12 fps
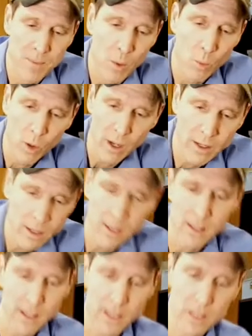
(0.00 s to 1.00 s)
One
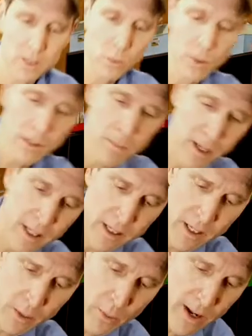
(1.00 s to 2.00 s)
is with the
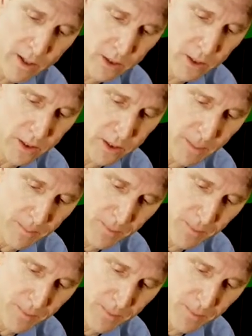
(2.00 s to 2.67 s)
Picatinny rail system.